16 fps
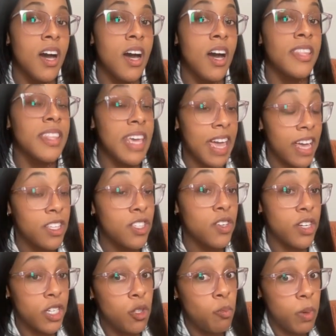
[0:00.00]
The answer
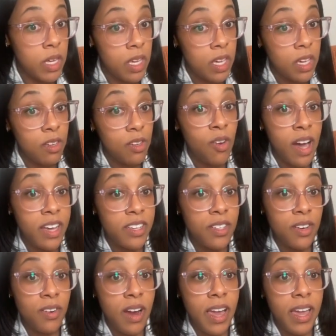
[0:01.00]
is B. You guys
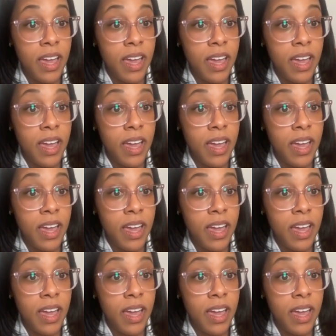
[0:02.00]
are right.